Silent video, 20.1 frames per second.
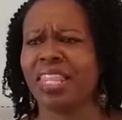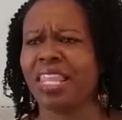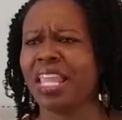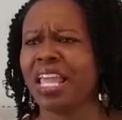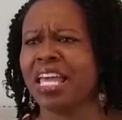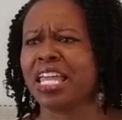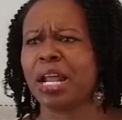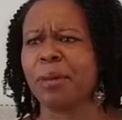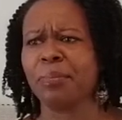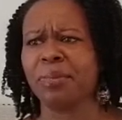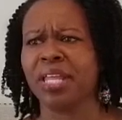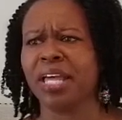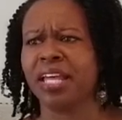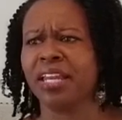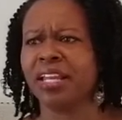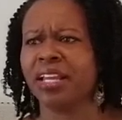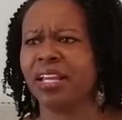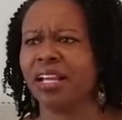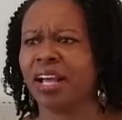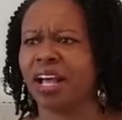And I'm
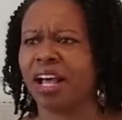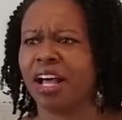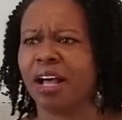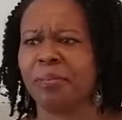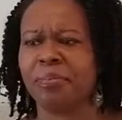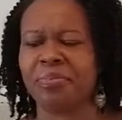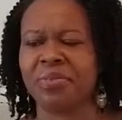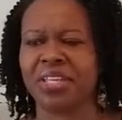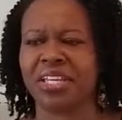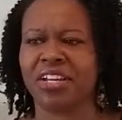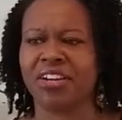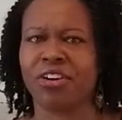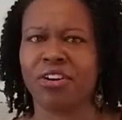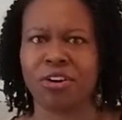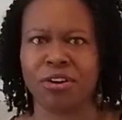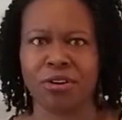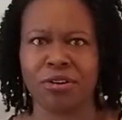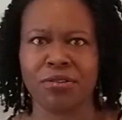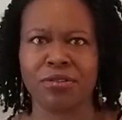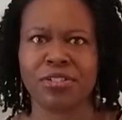letting the
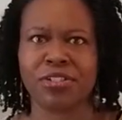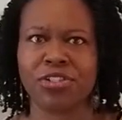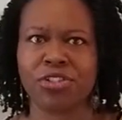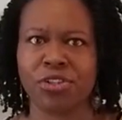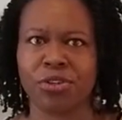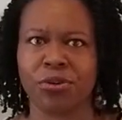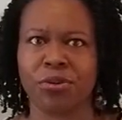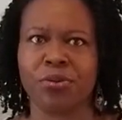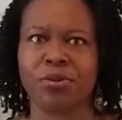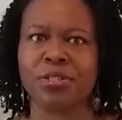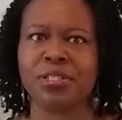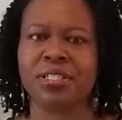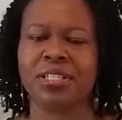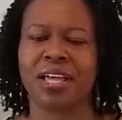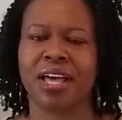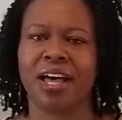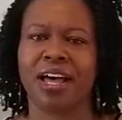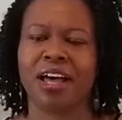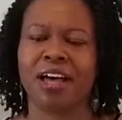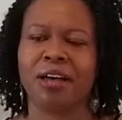girls choose.
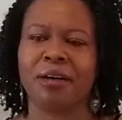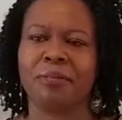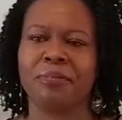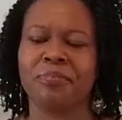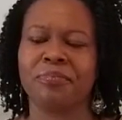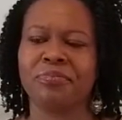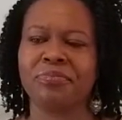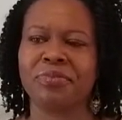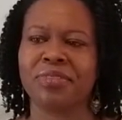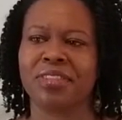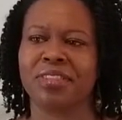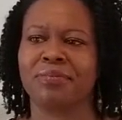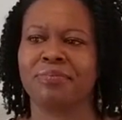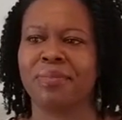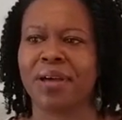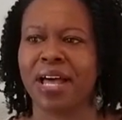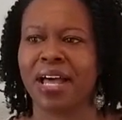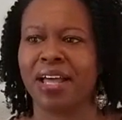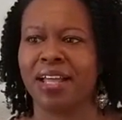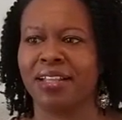
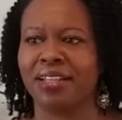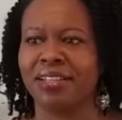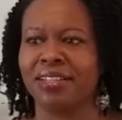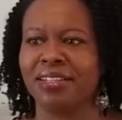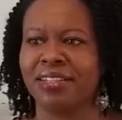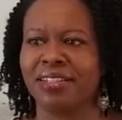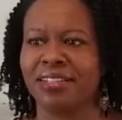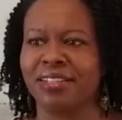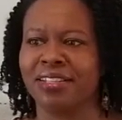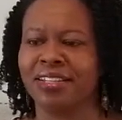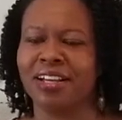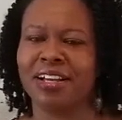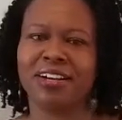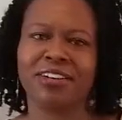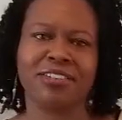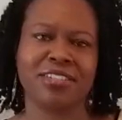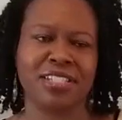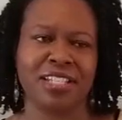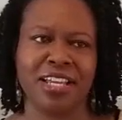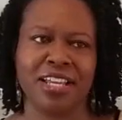My younger
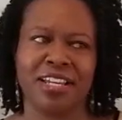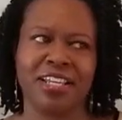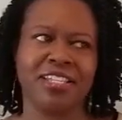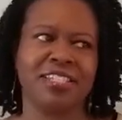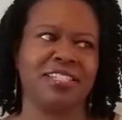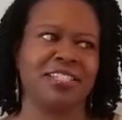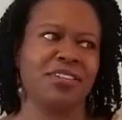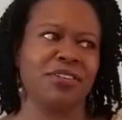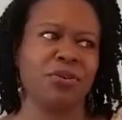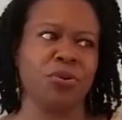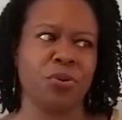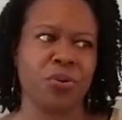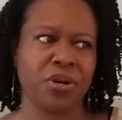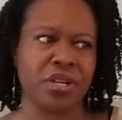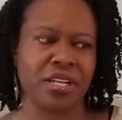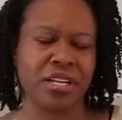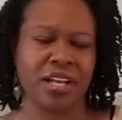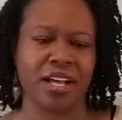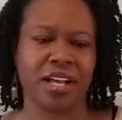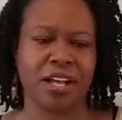son, he's still going
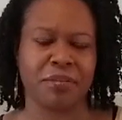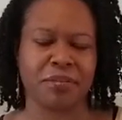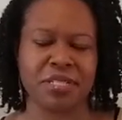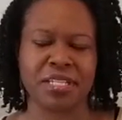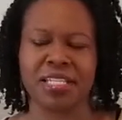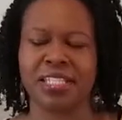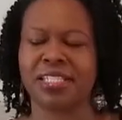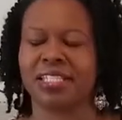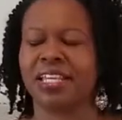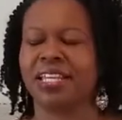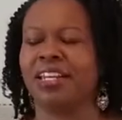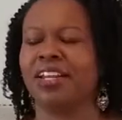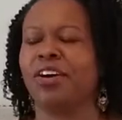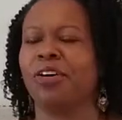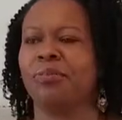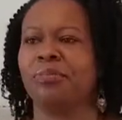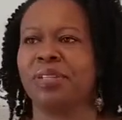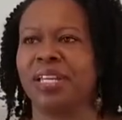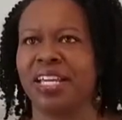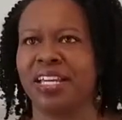to his
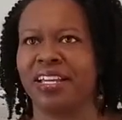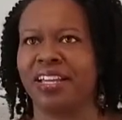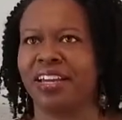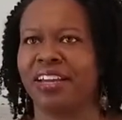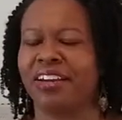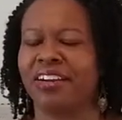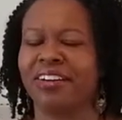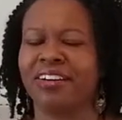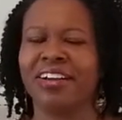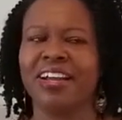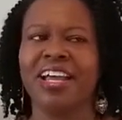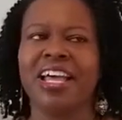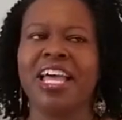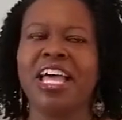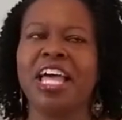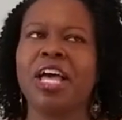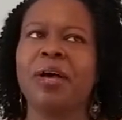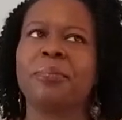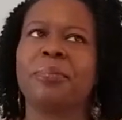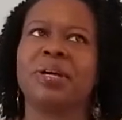in-home daycare.
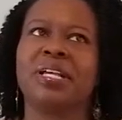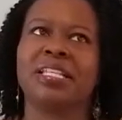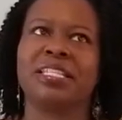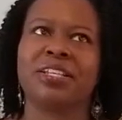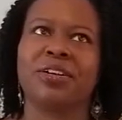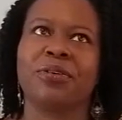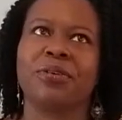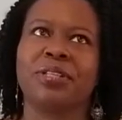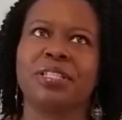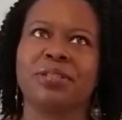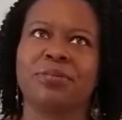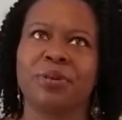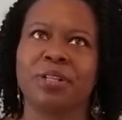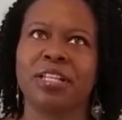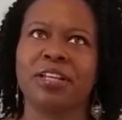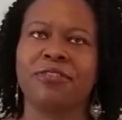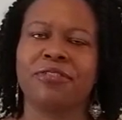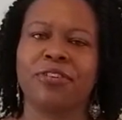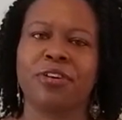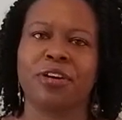But so it's
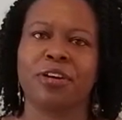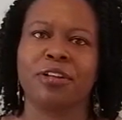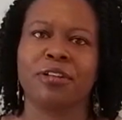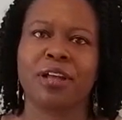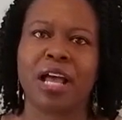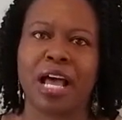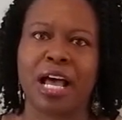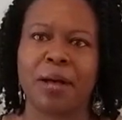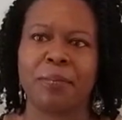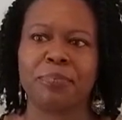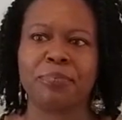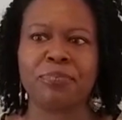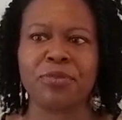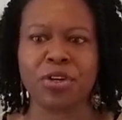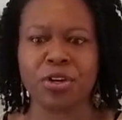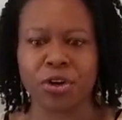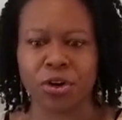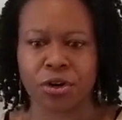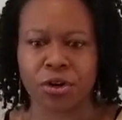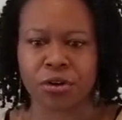really for the
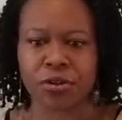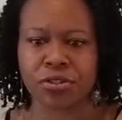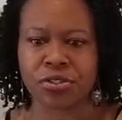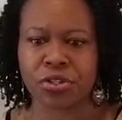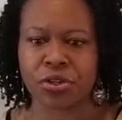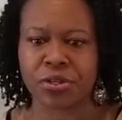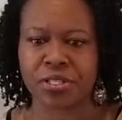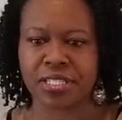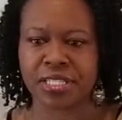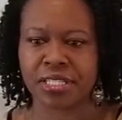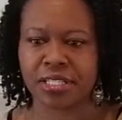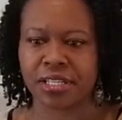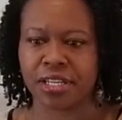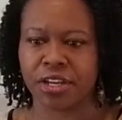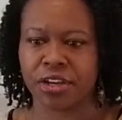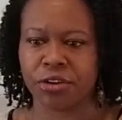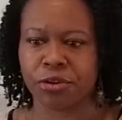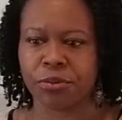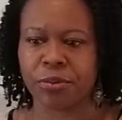girls. So it's geared